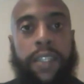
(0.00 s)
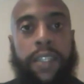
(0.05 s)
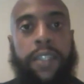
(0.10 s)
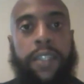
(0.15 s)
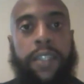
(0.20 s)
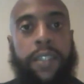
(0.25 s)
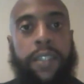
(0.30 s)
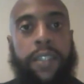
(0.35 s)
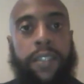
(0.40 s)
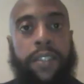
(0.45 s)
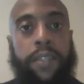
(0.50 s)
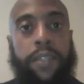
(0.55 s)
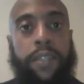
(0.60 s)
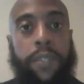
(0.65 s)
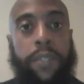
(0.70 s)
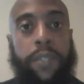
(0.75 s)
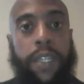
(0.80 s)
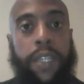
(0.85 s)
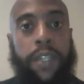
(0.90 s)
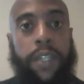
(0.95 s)
And this is in the
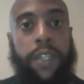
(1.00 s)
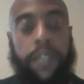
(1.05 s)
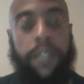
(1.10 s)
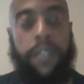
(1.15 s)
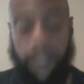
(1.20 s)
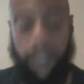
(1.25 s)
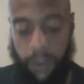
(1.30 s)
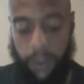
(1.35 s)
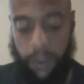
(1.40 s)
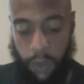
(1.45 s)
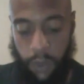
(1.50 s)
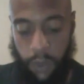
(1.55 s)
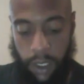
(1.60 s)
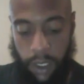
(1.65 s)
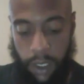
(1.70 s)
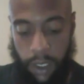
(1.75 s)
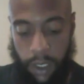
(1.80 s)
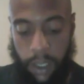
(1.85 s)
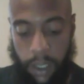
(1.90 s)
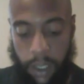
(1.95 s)
beginning. This is what
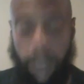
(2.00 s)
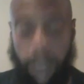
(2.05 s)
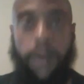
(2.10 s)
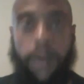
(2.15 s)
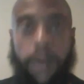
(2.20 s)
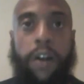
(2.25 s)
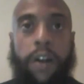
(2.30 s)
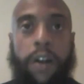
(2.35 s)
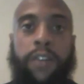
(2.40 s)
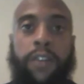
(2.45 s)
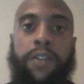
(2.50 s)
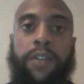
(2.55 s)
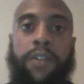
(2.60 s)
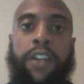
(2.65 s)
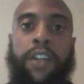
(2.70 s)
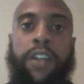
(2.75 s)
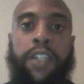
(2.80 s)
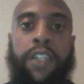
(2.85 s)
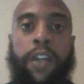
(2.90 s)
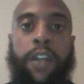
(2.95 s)
our
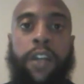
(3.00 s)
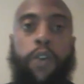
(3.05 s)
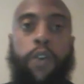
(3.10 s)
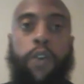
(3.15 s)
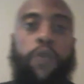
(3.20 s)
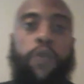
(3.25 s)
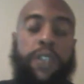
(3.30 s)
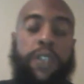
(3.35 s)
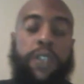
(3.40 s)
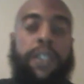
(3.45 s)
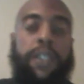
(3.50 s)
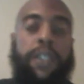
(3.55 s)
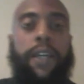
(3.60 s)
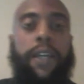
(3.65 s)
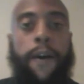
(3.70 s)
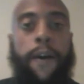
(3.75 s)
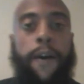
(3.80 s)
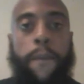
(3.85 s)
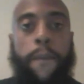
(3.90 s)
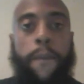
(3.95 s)
Creator Yahuwah said
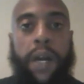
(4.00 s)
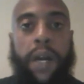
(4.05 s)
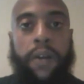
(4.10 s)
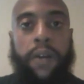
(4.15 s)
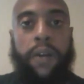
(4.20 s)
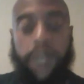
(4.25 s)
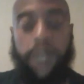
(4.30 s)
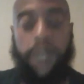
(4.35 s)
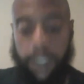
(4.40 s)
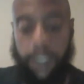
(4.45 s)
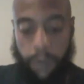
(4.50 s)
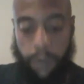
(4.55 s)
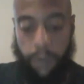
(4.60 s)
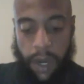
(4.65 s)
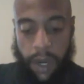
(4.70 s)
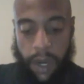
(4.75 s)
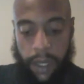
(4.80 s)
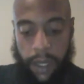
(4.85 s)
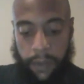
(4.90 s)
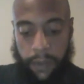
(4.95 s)
about the
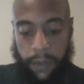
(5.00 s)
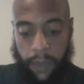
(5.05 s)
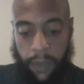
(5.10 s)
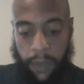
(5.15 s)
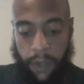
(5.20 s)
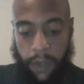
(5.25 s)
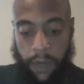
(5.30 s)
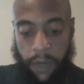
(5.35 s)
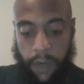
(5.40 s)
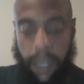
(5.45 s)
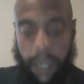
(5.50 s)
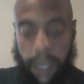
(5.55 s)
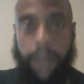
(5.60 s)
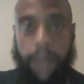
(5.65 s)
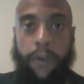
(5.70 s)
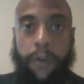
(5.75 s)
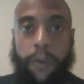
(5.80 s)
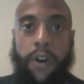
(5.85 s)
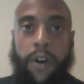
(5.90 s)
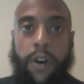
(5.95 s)
Shabbat. All right,
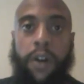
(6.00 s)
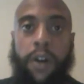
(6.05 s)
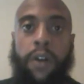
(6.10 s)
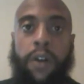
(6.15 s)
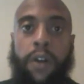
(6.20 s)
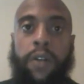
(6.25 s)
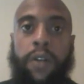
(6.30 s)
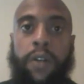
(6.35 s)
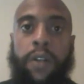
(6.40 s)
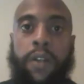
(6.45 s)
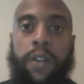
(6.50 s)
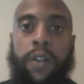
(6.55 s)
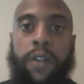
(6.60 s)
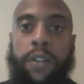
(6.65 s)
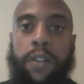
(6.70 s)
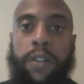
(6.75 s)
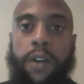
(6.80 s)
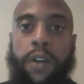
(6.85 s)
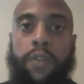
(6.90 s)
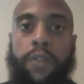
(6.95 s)
for all
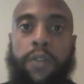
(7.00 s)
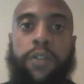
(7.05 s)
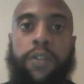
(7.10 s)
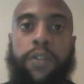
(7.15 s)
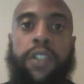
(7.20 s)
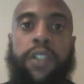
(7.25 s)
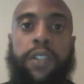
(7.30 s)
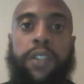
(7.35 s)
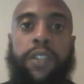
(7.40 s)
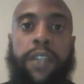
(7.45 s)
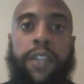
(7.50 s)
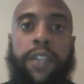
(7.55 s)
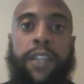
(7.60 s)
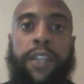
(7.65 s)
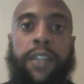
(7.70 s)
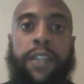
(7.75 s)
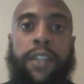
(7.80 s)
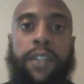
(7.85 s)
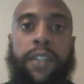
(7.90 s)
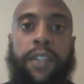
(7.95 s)
y'all Christians that
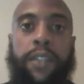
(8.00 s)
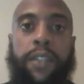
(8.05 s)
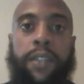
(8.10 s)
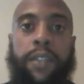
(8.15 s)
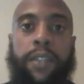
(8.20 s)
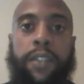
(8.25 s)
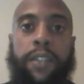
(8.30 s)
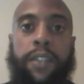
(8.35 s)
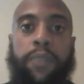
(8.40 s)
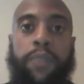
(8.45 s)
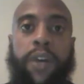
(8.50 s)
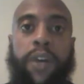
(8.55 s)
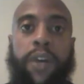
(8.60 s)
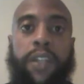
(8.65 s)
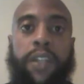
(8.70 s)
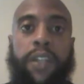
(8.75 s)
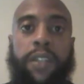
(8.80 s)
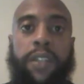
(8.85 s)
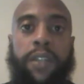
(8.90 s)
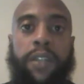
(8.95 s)
think the Shabbat
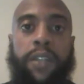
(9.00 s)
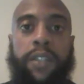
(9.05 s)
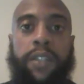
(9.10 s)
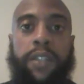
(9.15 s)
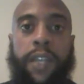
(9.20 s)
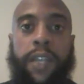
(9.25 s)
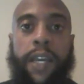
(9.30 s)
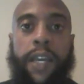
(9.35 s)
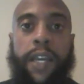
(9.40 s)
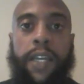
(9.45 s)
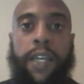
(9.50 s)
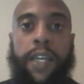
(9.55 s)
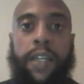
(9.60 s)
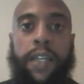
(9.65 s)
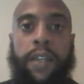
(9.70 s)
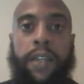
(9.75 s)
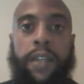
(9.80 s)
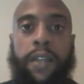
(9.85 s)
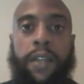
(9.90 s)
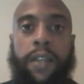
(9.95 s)
is just a
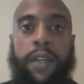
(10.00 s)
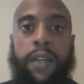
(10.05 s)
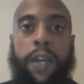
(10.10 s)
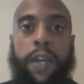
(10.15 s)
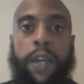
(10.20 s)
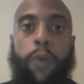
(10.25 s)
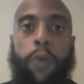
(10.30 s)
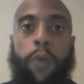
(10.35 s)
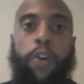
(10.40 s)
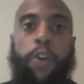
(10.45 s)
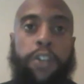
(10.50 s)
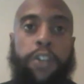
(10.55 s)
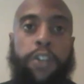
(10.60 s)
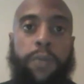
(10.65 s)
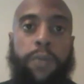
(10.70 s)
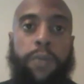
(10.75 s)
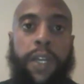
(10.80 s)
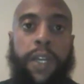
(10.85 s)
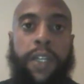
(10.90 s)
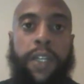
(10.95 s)
worship
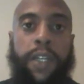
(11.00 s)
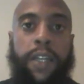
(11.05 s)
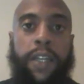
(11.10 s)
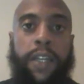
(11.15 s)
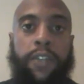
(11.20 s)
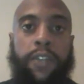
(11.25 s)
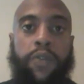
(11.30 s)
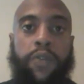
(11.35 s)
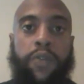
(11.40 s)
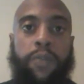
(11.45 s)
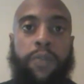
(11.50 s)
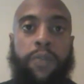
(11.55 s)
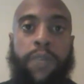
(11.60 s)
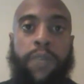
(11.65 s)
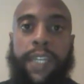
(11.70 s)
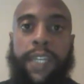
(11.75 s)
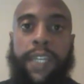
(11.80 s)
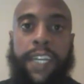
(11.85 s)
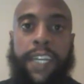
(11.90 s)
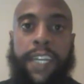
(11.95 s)
day that you can
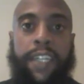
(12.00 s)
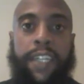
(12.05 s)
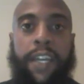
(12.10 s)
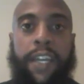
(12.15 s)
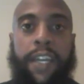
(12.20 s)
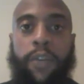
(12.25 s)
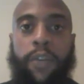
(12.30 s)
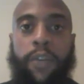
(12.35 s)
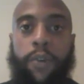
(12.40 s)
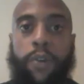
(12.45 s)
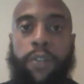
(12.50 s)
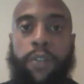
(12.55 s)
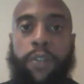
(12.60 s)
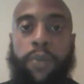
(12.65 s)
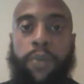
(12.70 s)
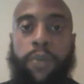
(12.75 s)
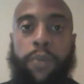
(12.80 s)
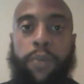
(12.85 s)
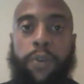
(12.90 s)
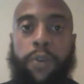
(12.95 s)
pick any day to worship
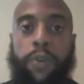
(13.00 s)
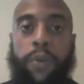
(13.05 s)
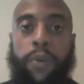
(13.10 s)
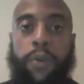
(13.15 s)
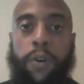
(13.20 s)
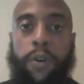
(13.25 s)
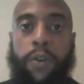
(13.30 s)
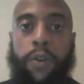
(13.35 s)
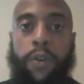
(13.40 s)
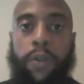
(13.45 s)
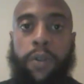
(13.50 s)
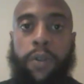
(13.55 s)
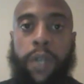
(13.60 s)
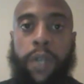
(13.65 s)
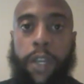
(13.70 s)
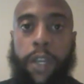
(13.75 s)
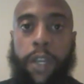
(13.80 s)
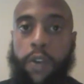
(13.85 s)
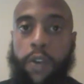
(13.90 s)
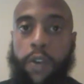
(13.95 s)
Him on,
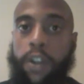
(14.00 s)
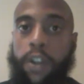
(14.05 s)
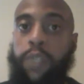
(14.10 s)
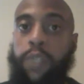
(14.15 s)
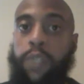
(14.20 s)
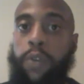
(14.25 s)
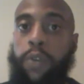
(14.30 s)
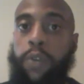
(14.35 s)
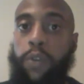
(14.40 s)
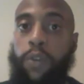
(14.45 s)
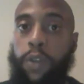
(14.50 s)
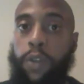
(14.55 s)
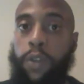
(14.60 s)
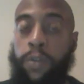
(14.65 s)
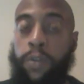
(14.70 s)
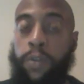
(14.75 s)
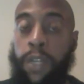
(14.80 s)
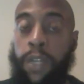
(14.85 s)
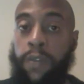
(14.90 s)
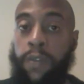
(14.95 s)
and you are supposed to
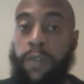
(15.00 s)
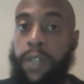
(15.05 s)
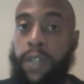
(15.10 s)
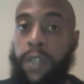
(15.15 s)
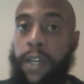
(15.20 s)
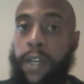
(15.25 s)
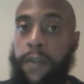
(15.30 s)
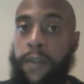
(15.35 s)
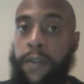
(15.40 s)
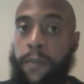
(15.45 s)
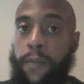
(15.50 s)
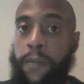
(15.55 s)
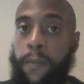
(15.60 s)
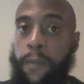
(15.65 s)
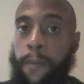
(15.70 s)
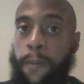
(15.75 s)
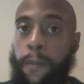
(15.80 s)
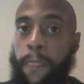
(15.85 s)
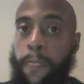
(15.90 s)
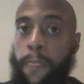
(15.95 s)
worship Him every day,
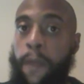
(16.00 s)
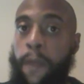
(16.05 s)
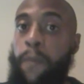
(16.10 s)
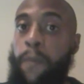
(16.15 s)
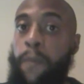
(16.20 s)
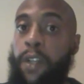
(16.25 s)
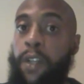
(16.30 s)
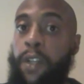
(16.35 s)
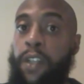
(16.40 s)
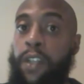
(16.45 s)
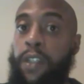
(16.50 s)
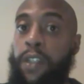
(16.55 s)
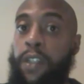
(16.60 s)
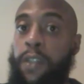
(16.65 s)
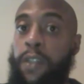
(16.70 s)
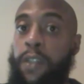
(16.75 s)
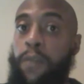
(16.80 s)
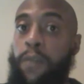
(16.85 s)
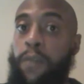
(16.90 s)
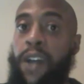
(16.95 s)
but the
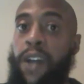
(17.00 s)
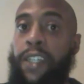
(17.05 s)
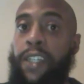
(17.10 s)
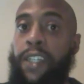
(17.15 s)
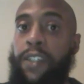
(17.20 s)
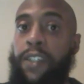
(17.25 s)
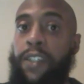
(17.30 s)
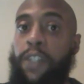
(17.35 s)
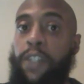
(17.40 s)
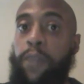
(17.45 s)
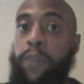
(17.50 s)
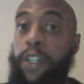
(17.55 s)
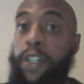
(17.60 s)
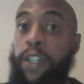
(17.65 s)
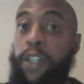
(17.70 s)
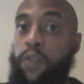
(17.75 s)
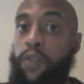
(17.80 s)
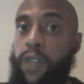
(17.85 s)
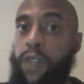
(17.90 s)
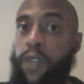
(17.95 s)
Shabbat is a
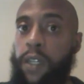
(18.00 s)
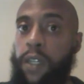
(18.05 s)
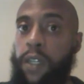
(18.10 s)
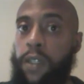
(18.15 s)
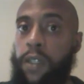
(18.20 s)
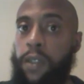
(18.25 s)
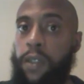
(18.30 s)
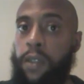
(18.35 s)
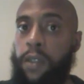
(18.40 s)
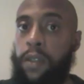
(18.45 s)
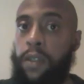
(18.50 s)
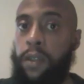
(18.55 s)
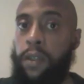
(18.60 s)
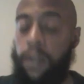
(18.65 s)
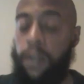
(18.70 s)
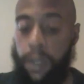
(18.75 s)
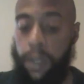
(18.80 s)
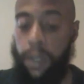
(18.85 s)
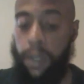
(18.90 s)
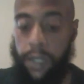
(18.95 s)
special day.
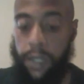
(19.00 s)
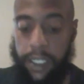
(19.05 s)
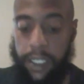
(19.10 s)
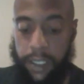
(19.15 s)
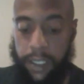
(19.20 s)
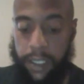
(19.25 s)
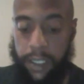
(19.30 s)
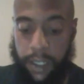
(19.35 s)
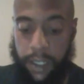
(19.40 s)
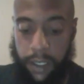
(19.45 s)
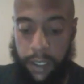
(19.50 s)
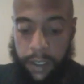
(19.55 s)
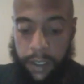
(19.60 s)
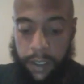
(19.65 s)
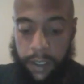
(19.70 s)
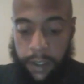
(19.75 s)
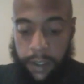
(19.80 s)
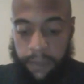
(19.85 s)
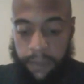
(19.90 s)
And listen to this.